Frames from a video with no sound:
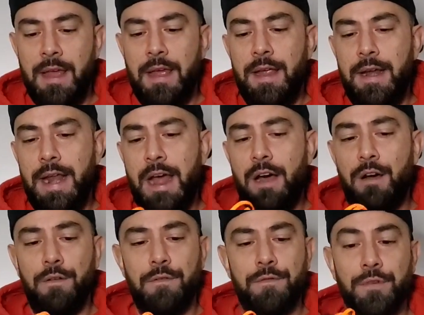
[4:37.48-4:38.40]

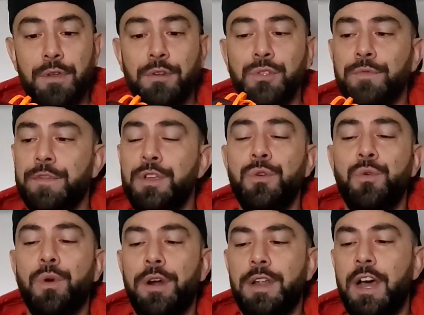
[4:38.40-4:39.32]
Now, for those of you who
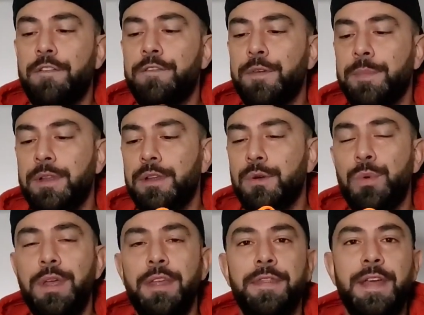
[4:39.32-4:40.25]
are not familiar
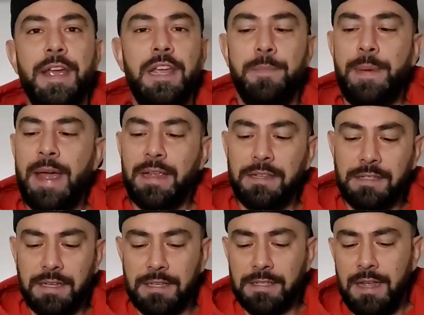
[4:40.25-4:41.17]
with Nike
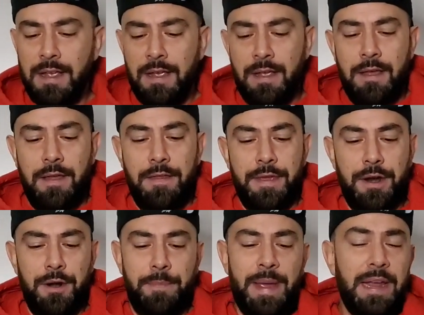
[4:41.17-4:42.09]
Pegasus,
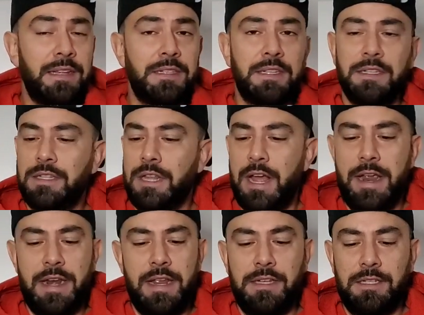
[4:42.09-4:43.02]
their Pegasus
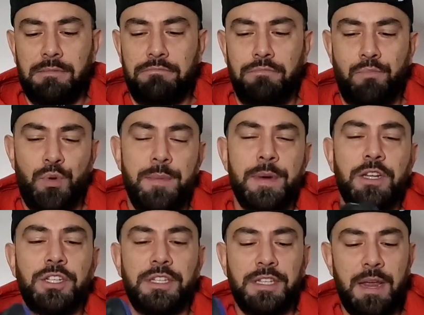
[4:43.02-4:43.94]
line is pretty
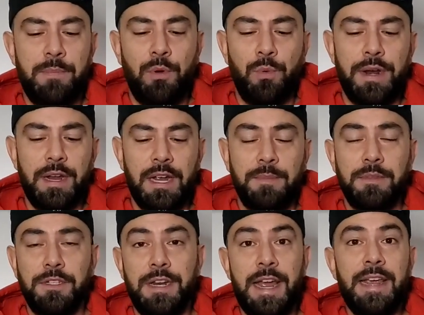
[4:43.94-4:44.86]
much a staple when it comes
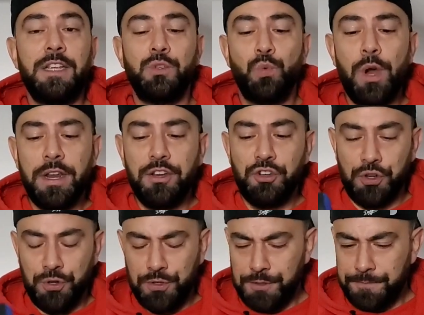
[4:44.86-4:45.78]
to Nike's running
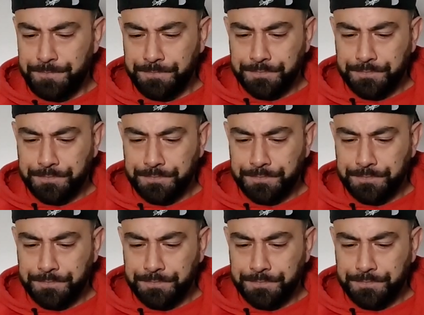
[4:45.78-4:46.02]
shoes.